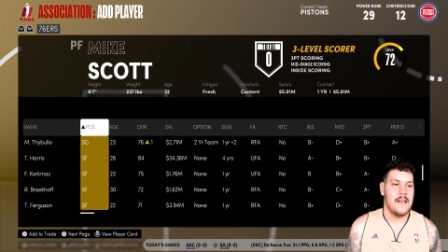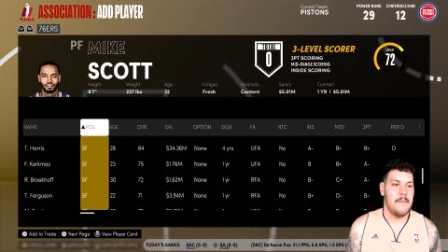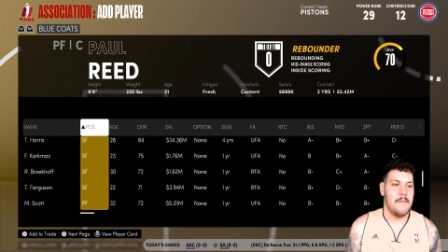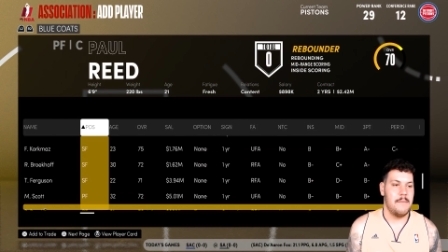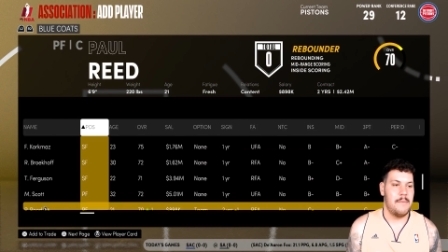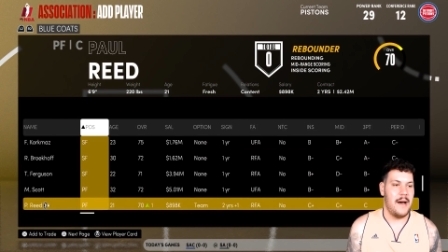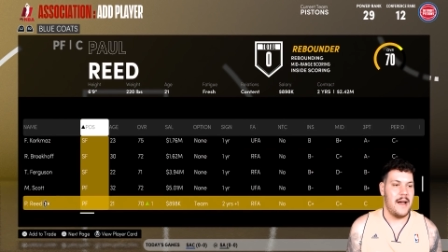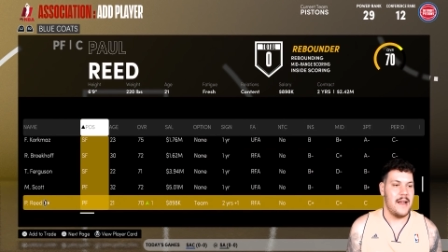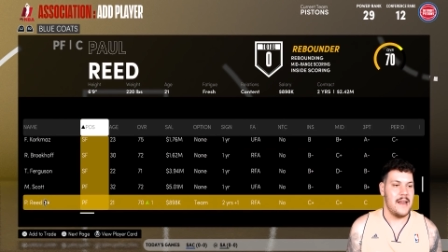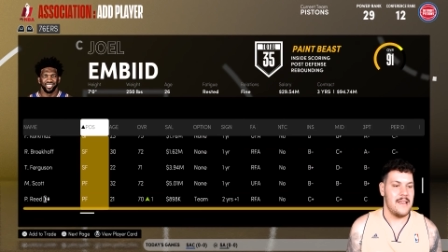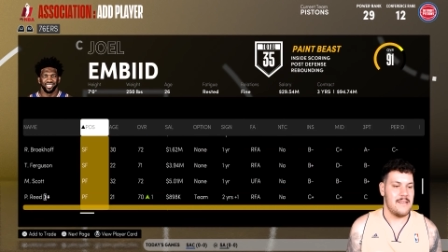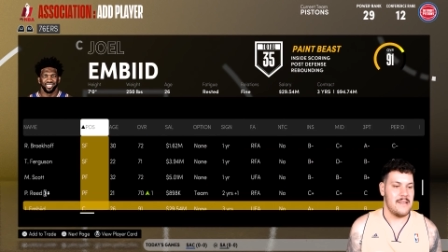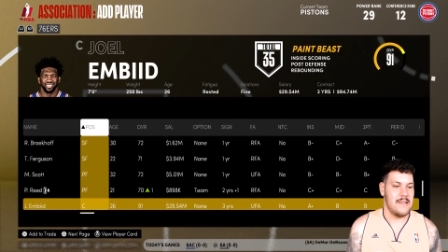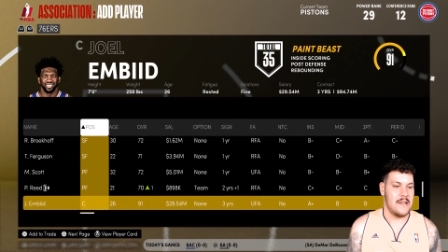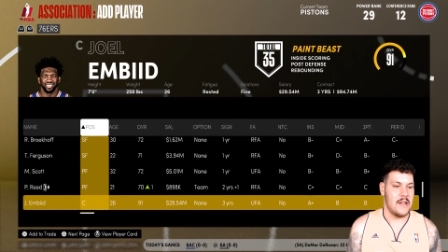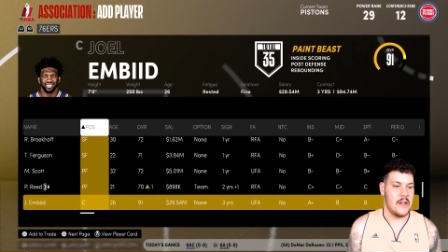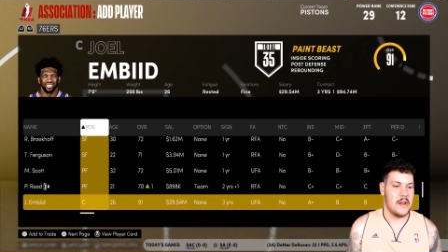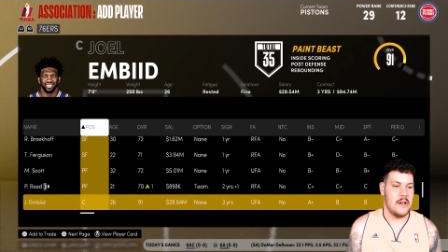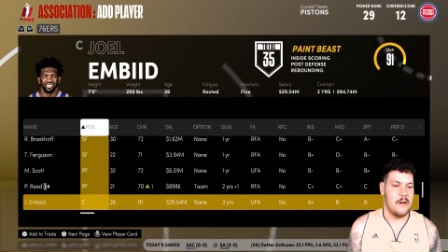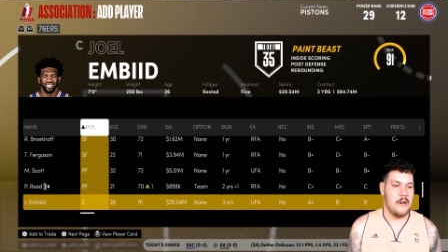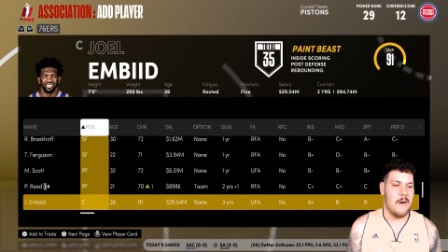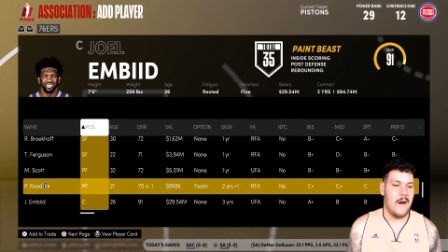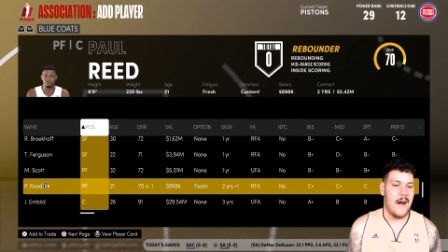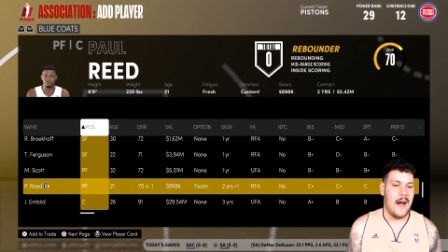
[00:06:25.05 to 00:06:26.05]
but isn't going
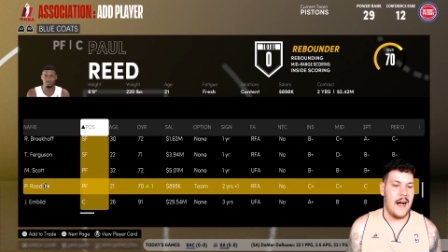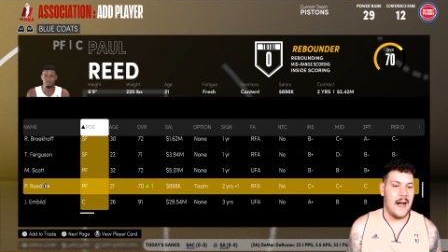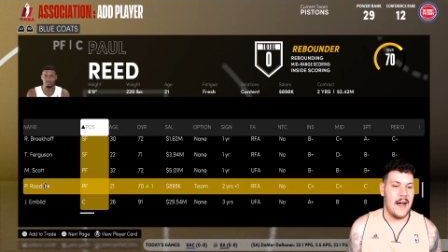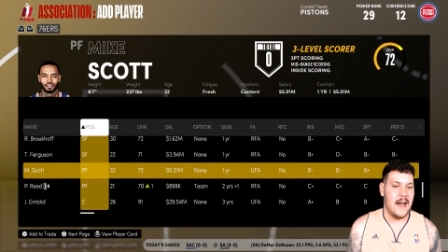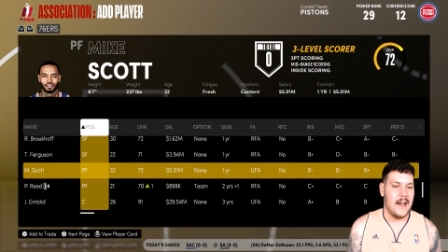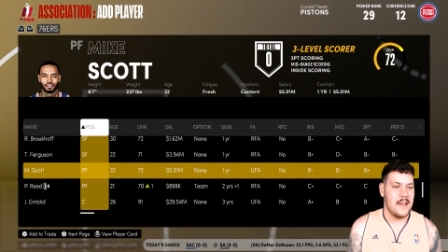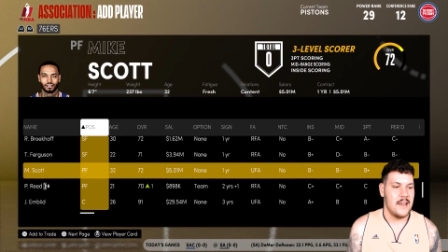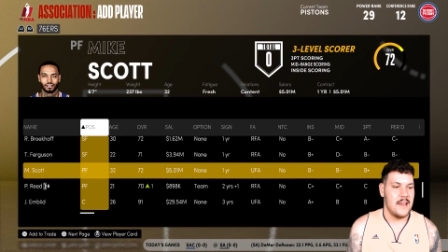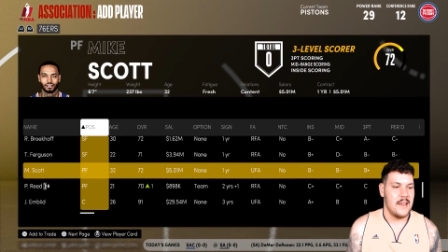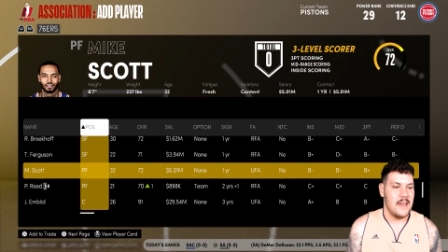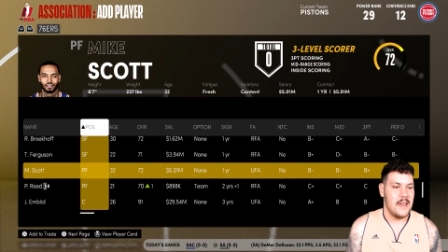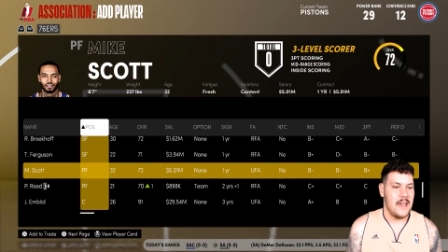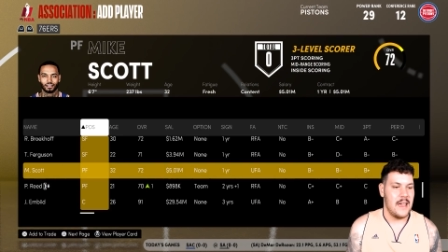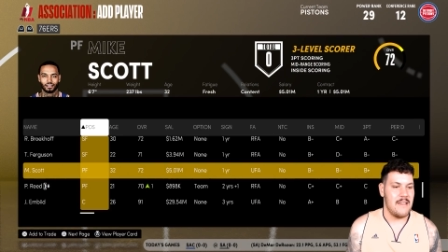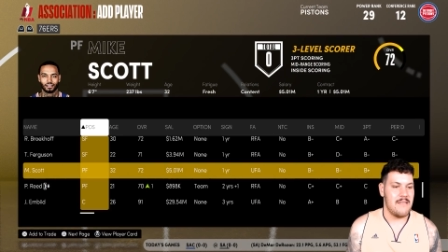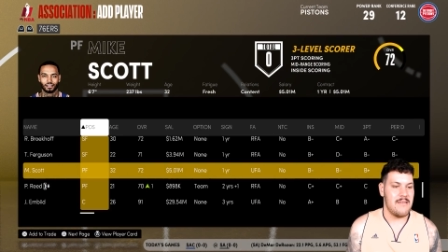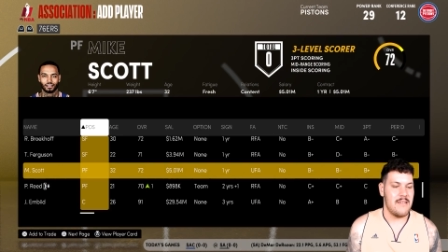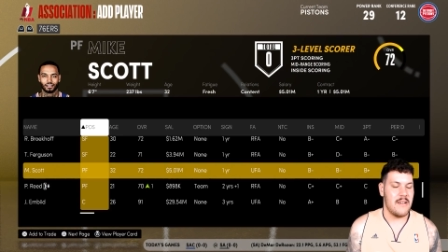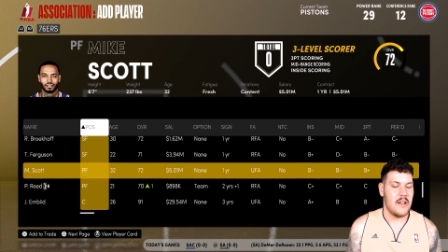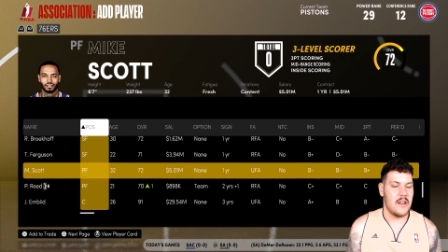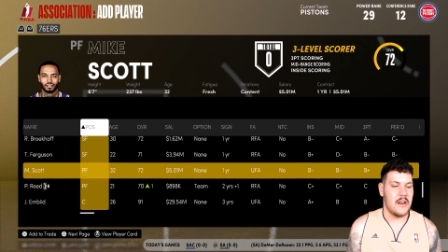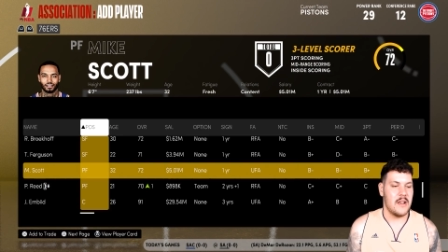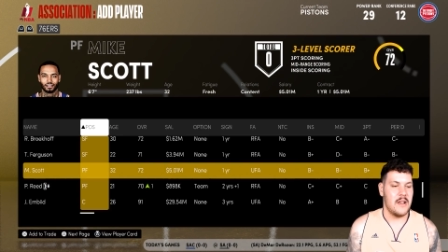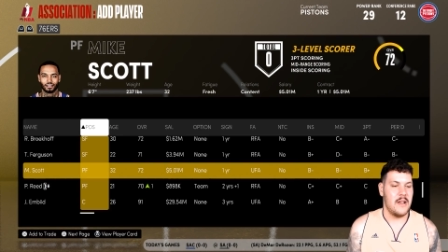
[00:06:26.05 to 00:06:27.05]

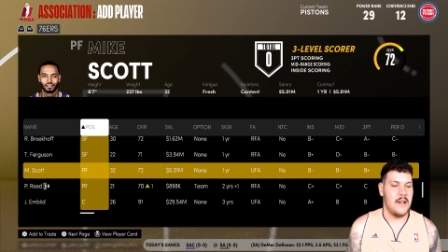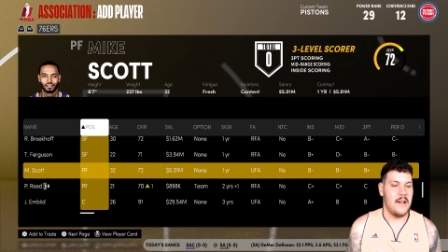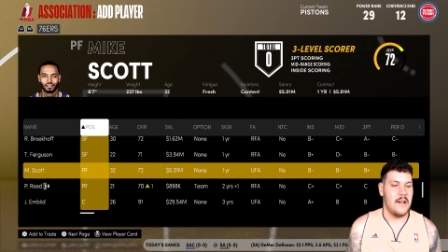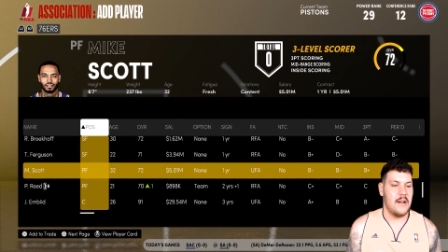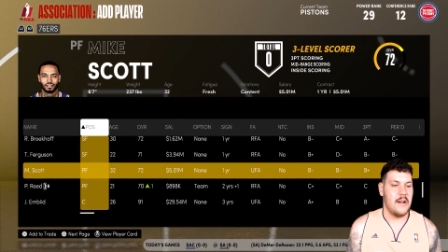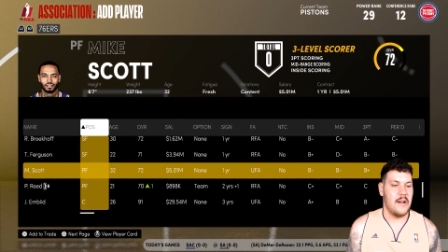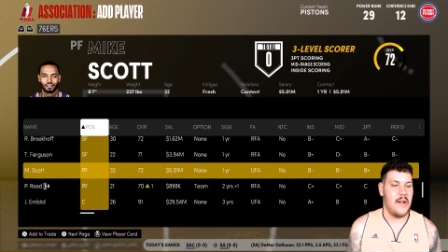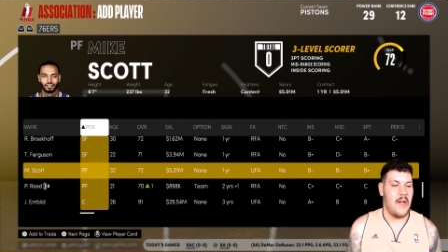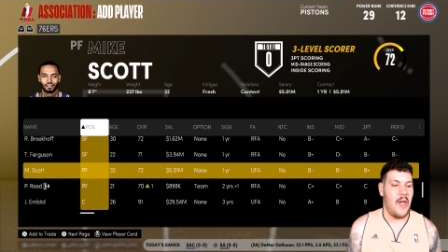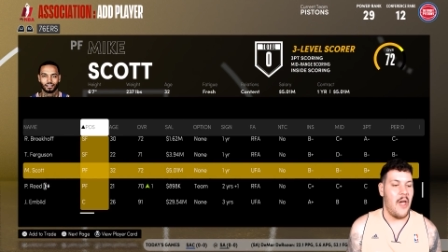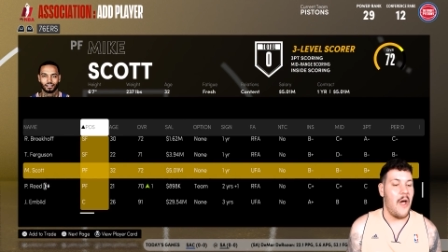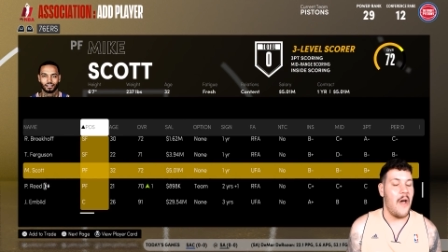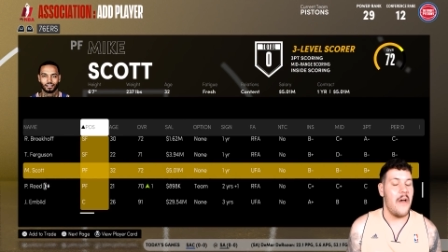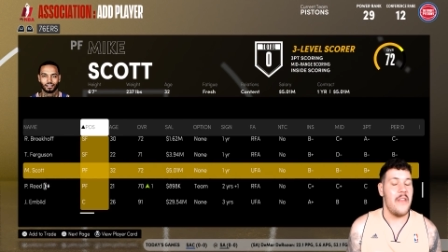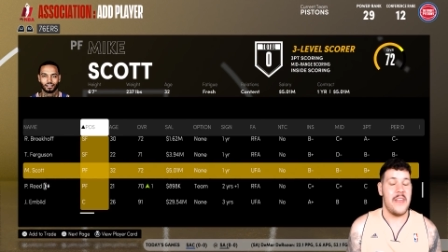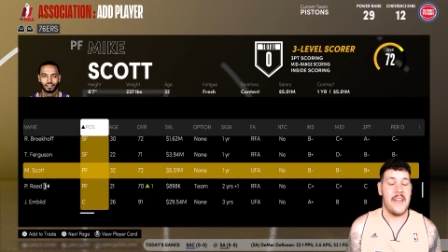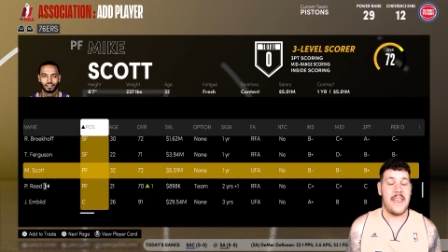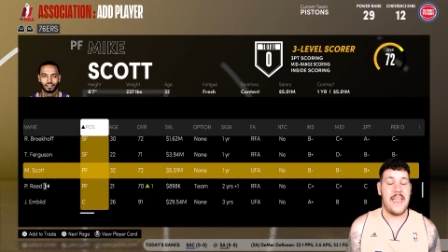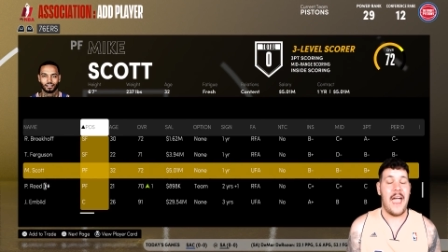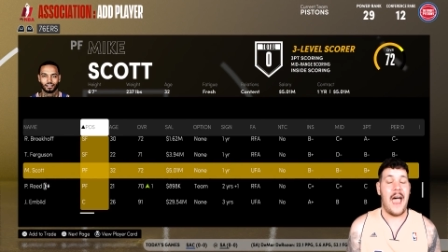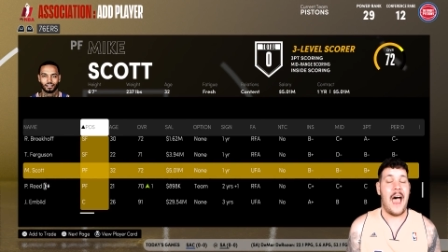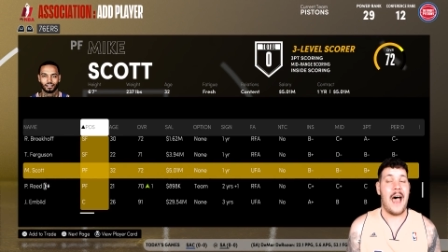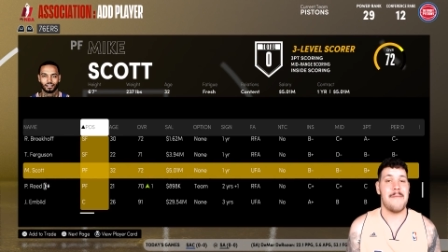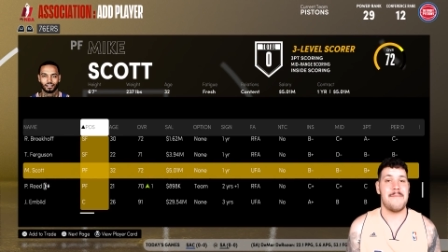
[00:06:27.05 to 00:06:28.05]
to hurt the
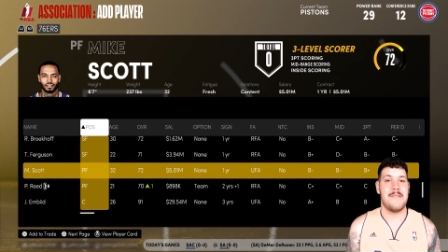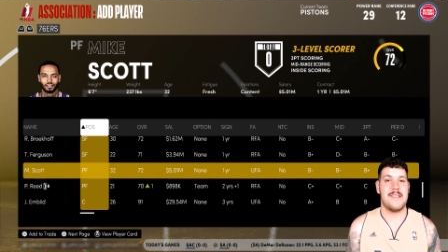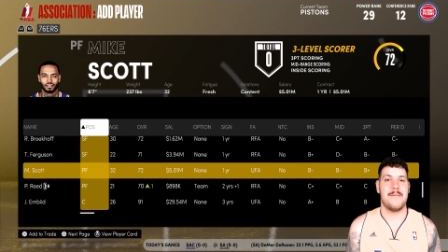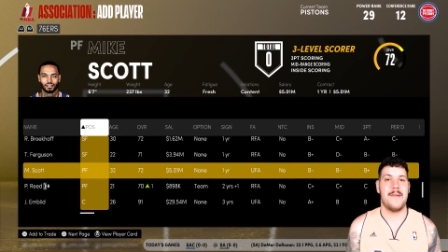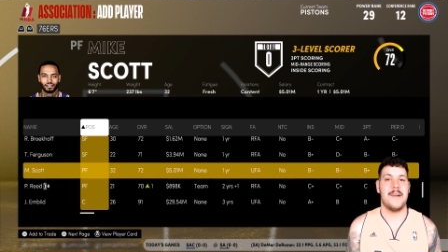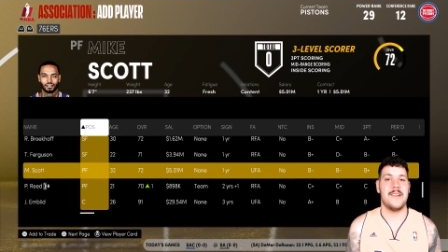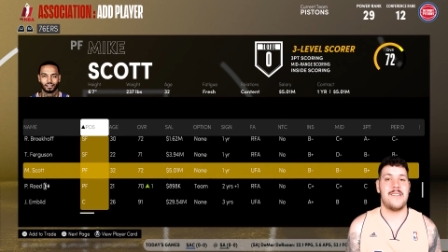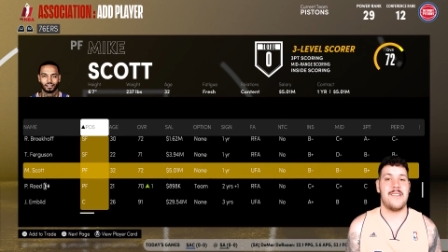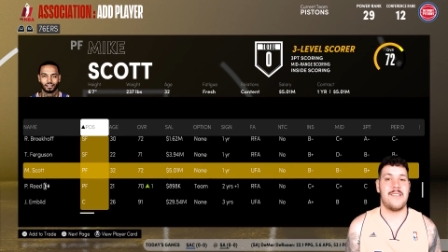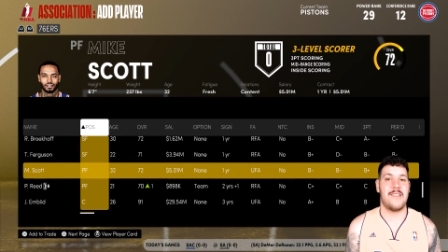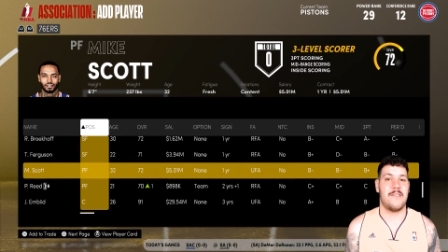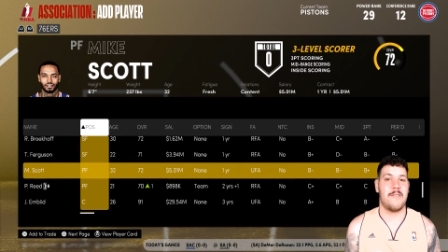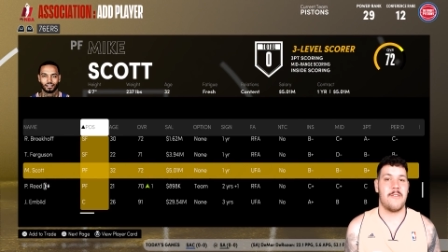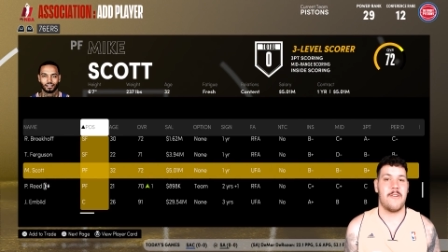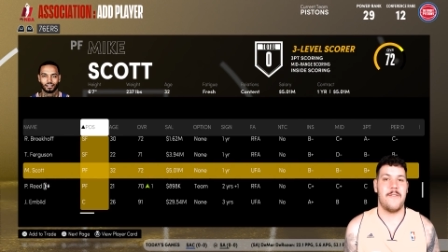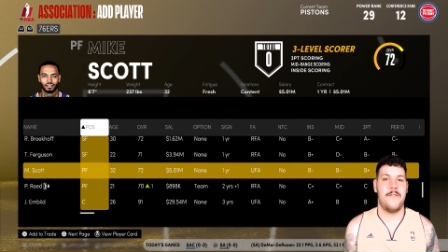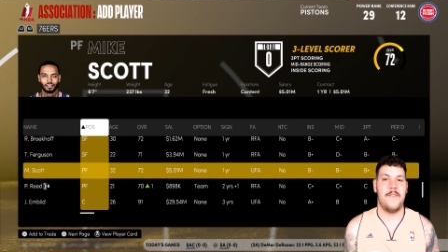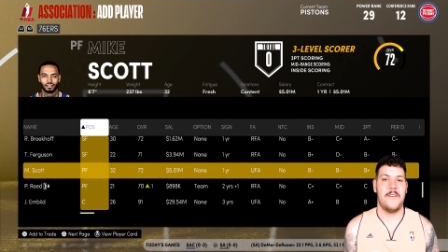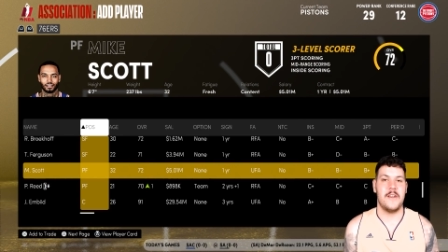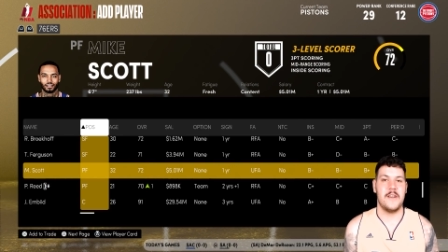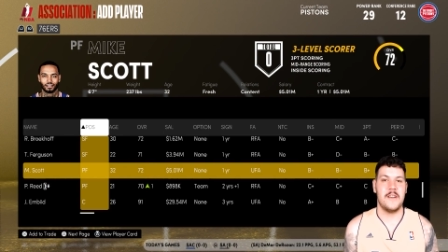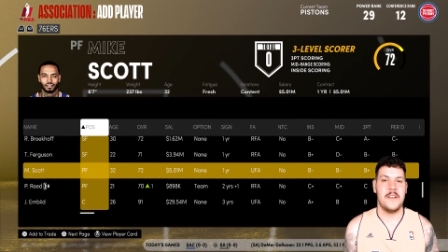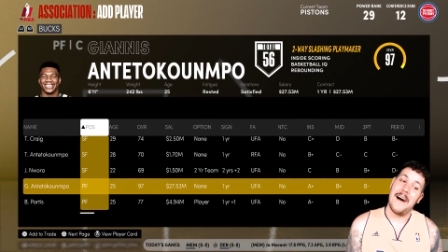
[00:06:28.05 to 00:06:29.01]
cap as much as Griffin.